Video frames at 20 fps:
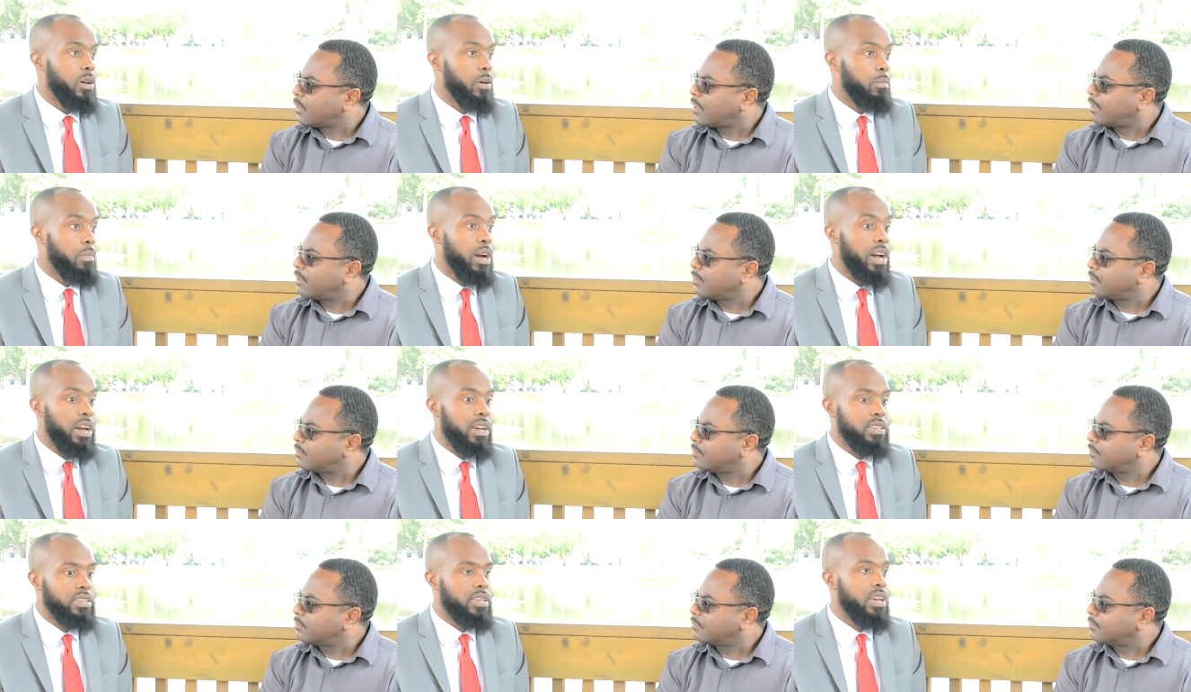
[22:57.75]
Speaker 1: Right.
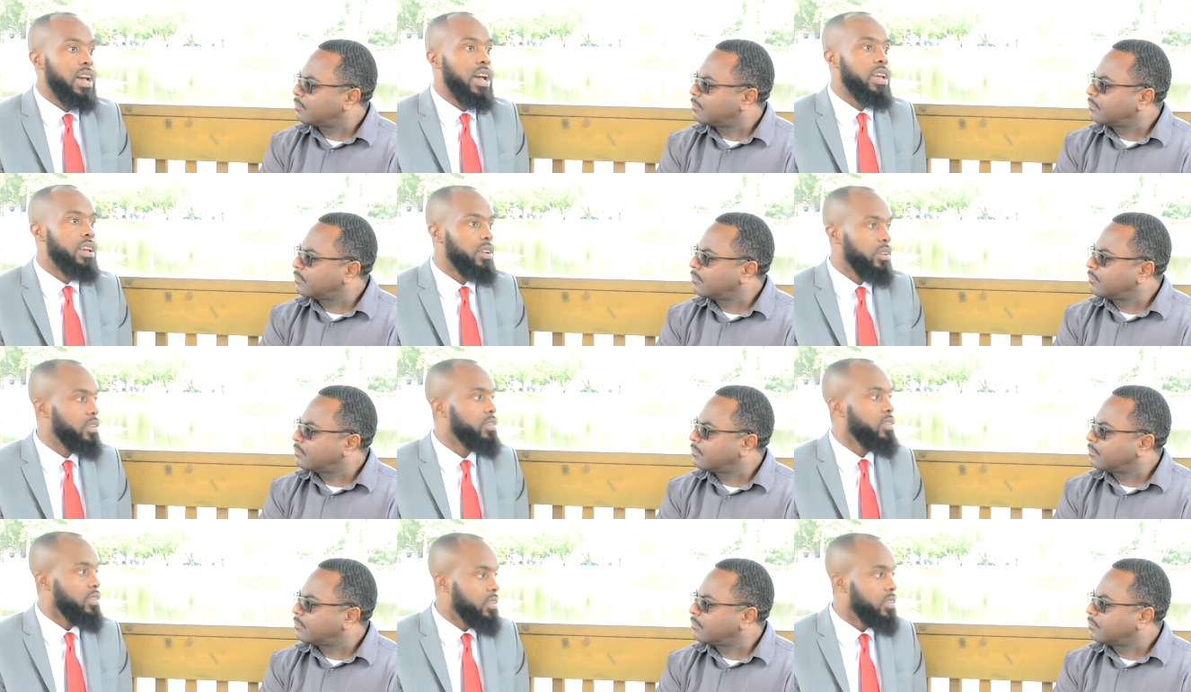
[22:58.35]
My
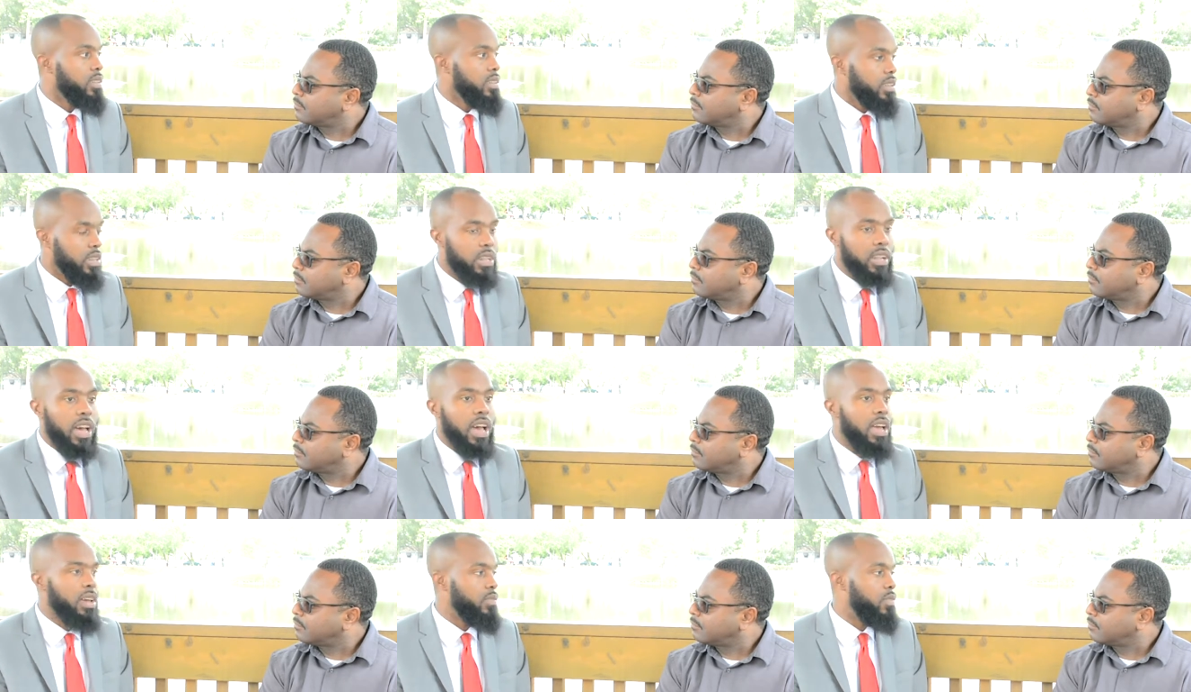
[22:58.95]
entire
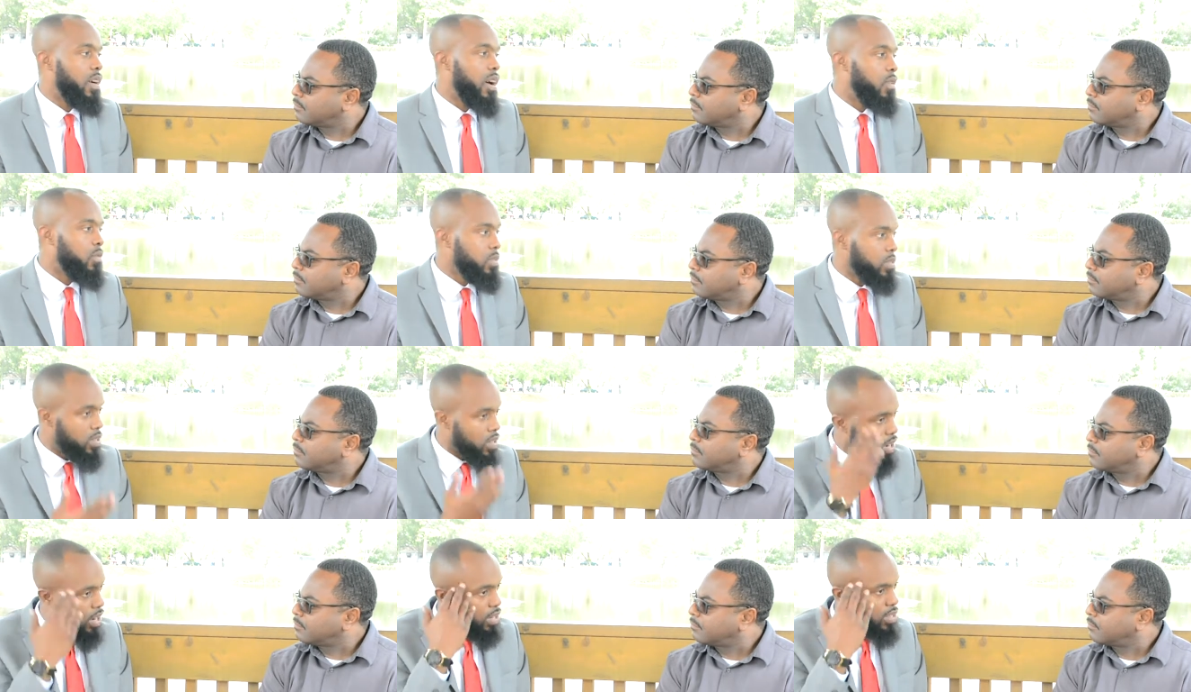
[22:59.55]
life, I
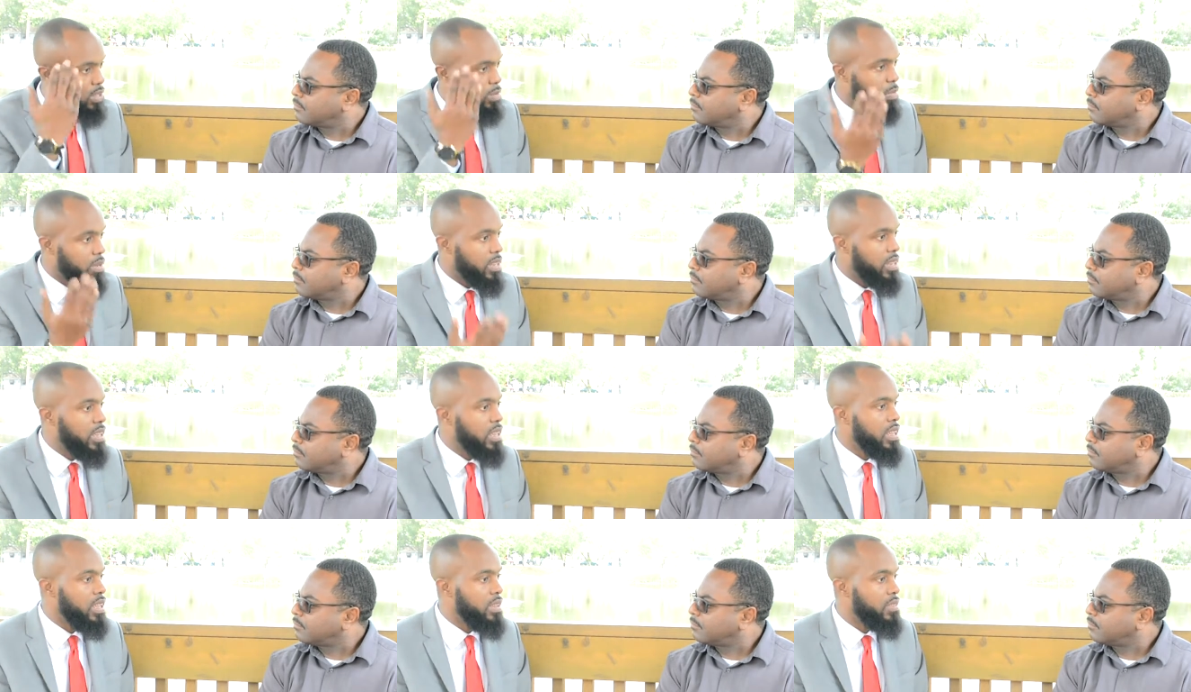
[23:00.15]
would start to
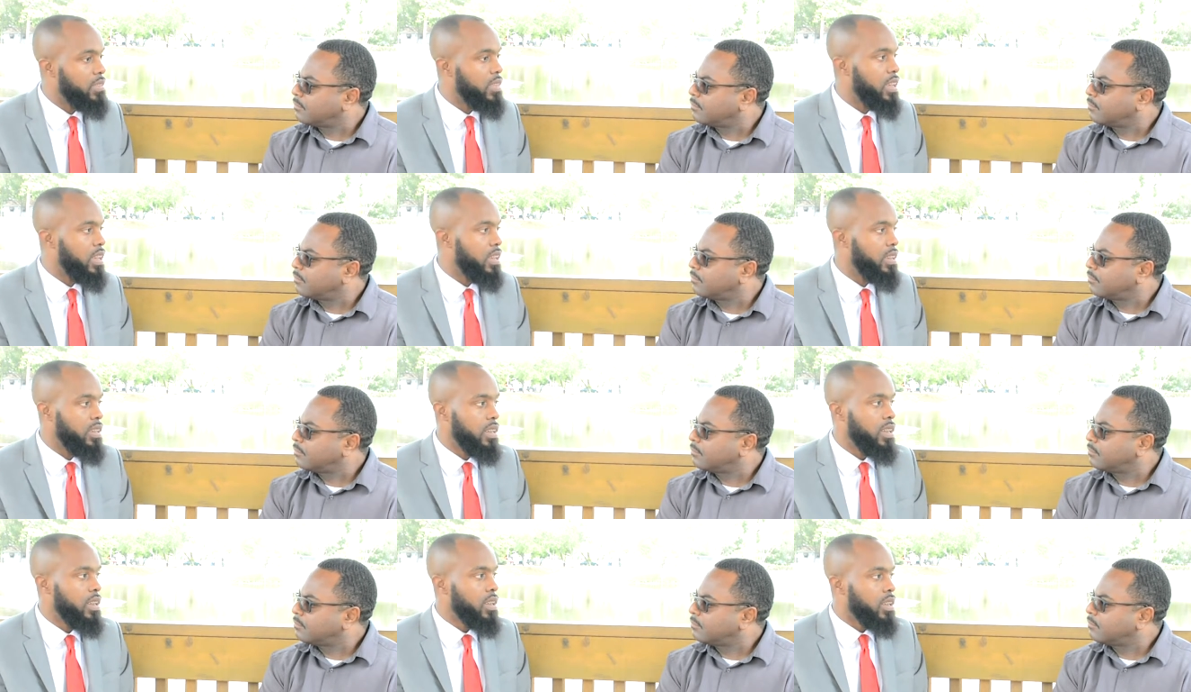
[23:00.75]
believe
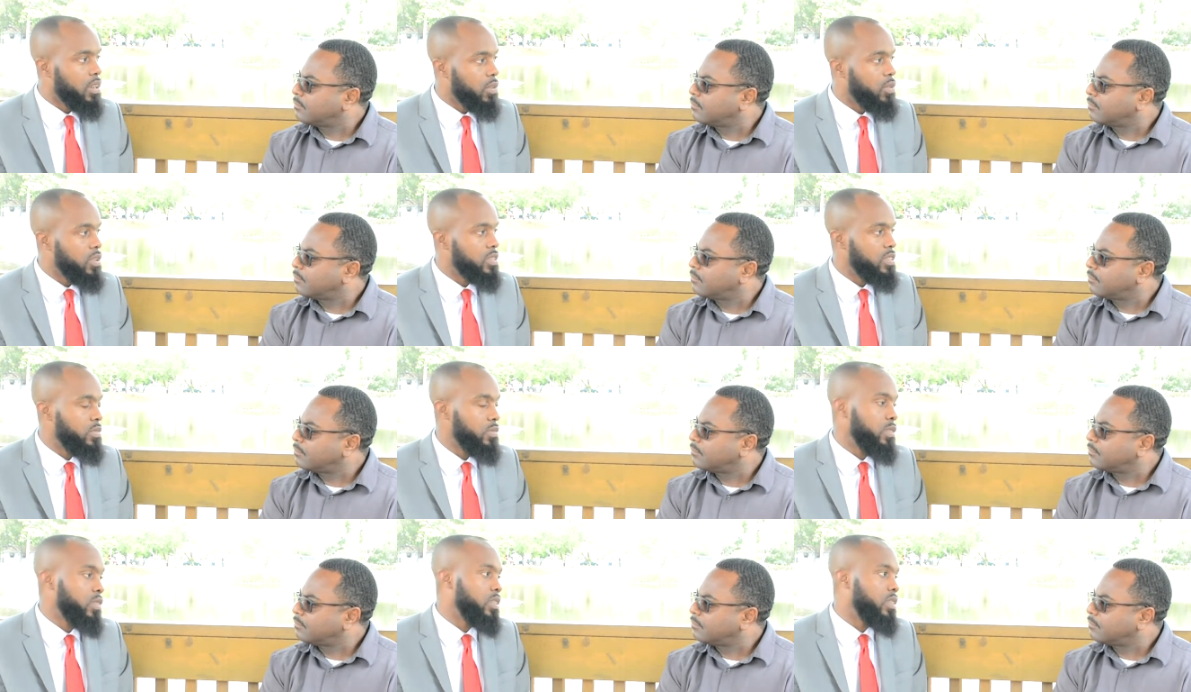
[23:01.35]
that
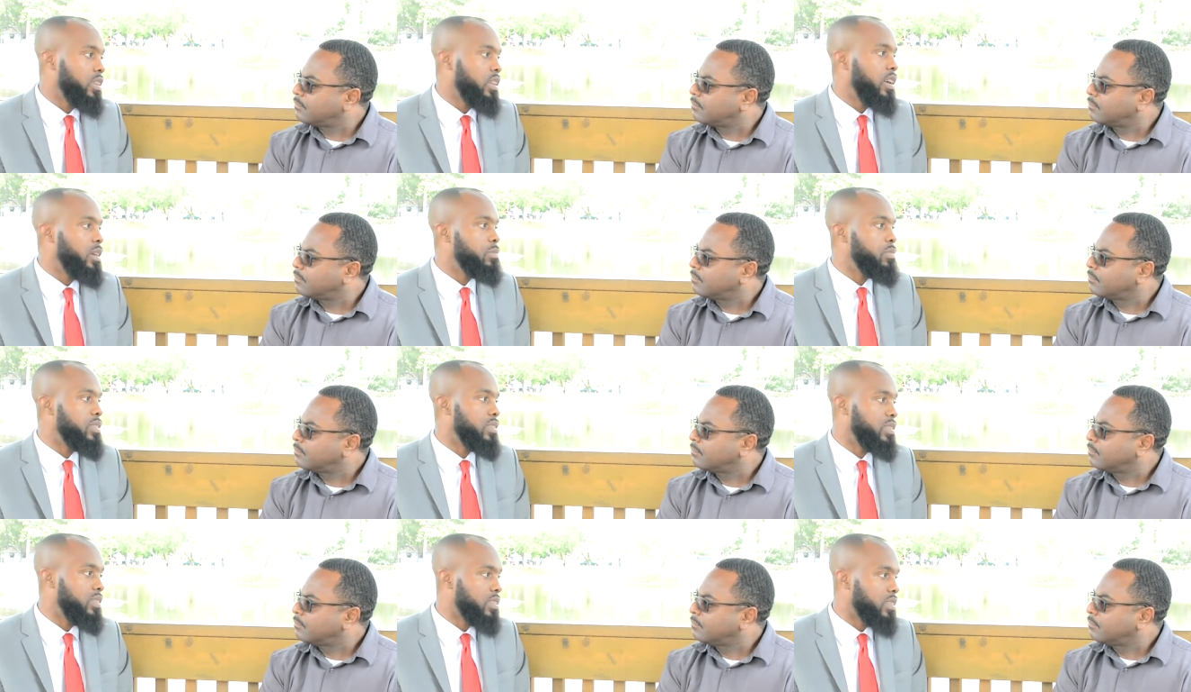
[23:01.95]
Christopher
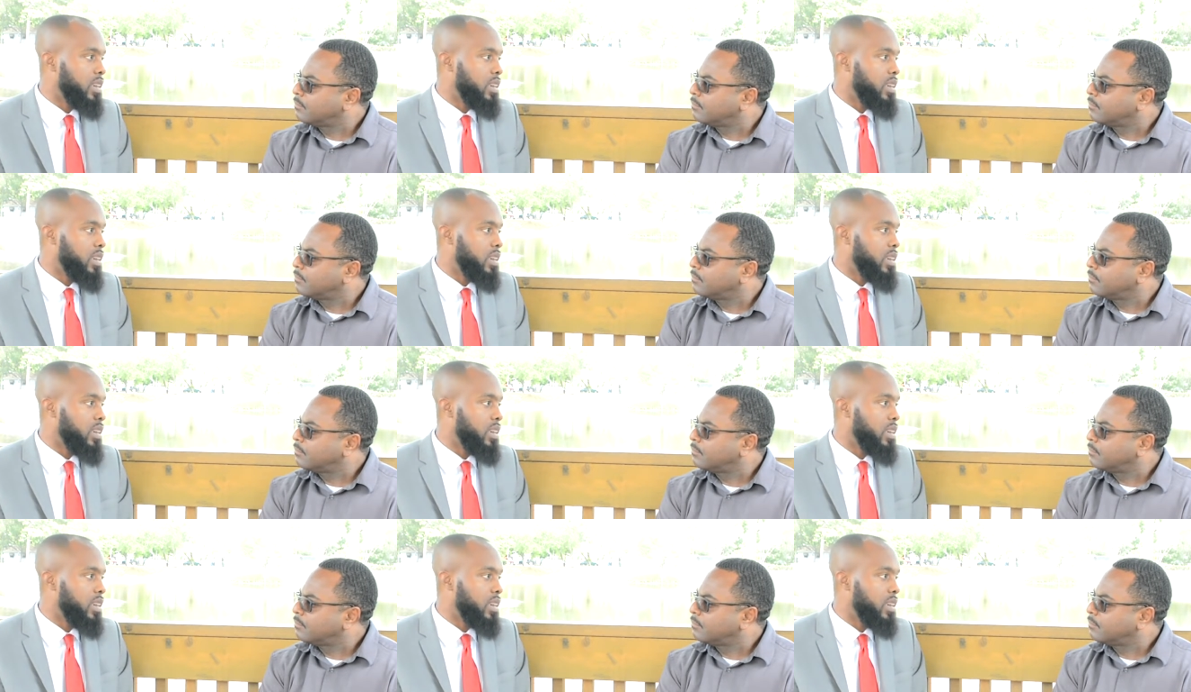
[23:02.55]
Columbus